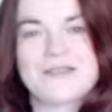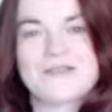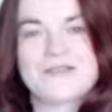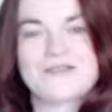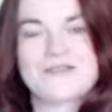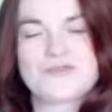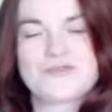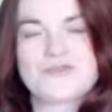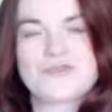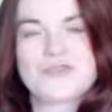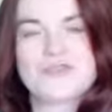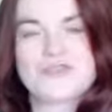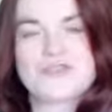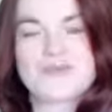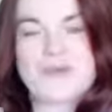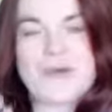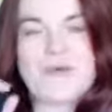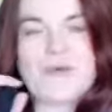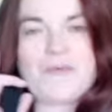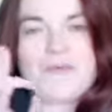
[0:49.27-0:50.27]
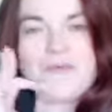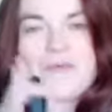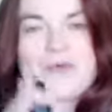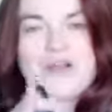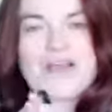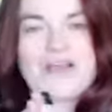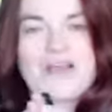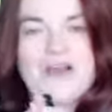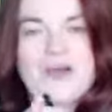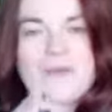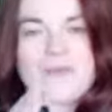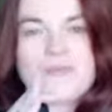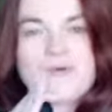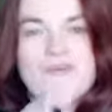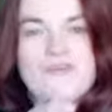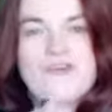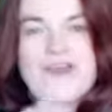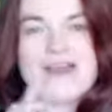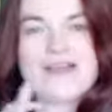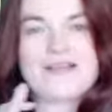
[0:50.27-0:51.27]
So just try and break it up,
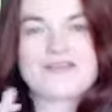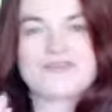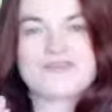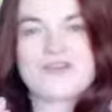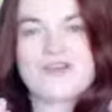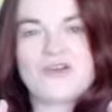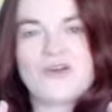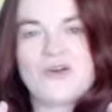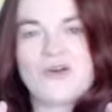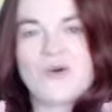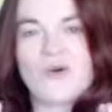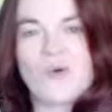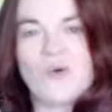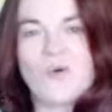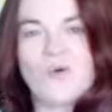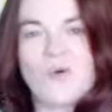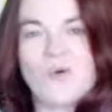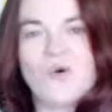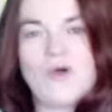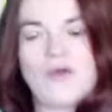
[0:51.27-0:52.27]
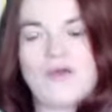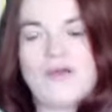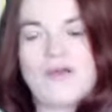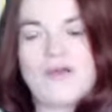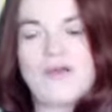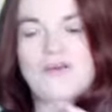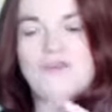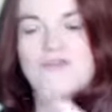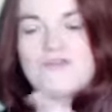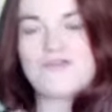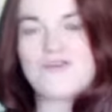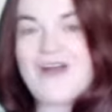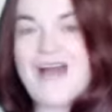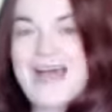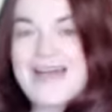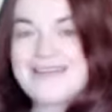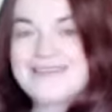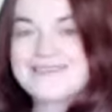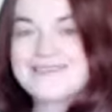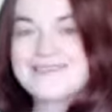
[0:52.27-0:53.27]
rest, O,
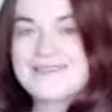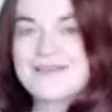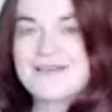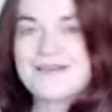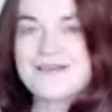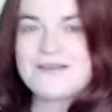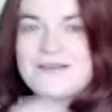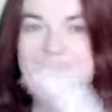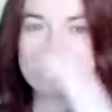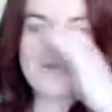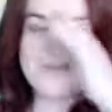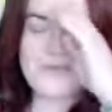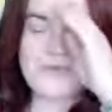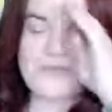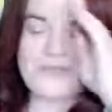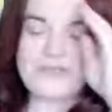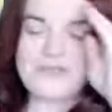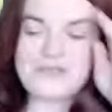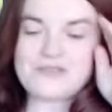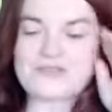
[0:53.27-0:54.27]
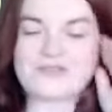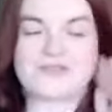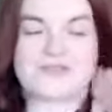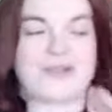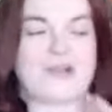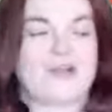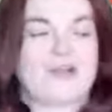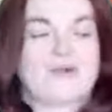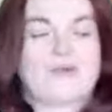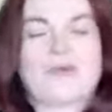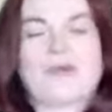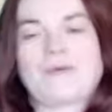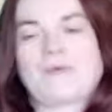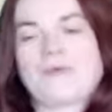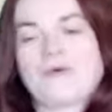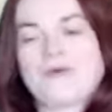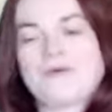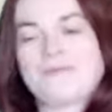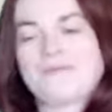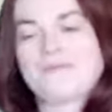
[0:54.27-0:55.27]
rant. That's the way just to try and
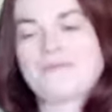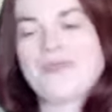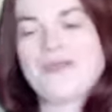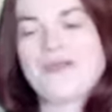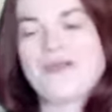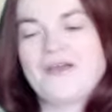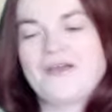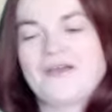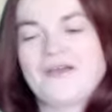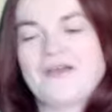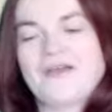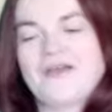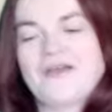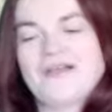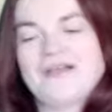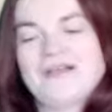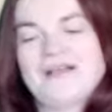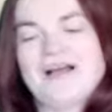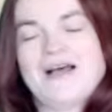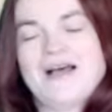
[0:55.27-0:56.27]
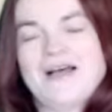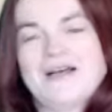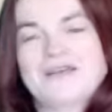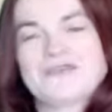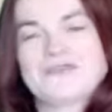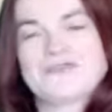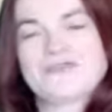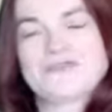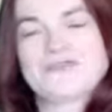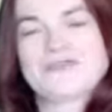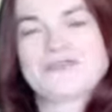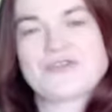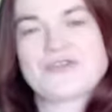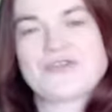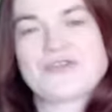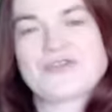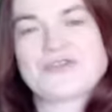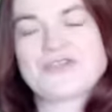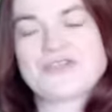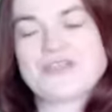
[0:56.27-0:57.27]
remember. As usual,
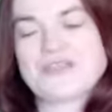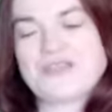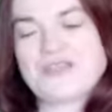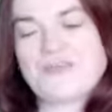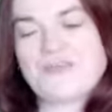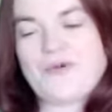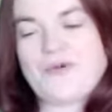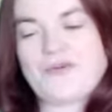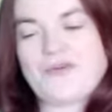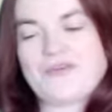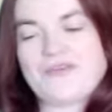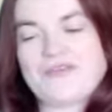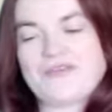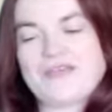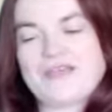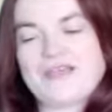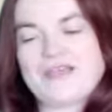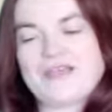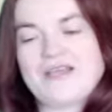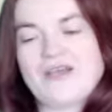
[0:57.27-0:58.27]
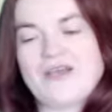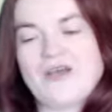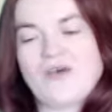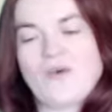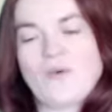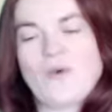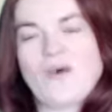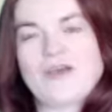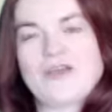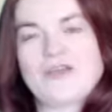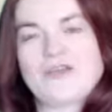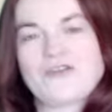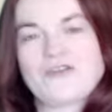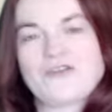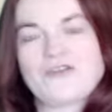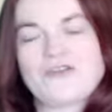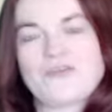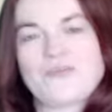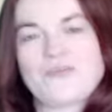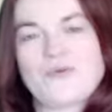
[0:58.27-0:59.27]
our cheesy pun of the day, why
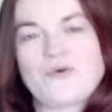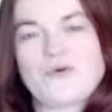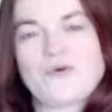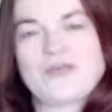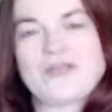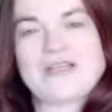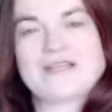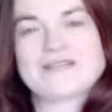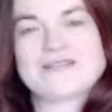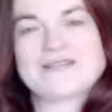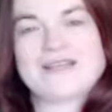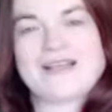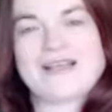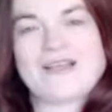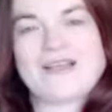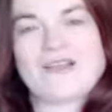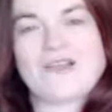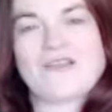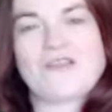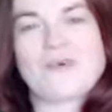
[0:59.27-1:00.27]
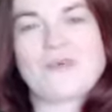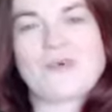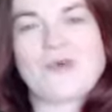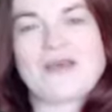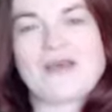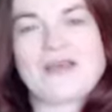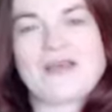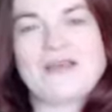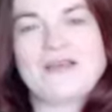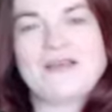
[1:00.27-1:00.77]
couldn't the pony sing a lullaby?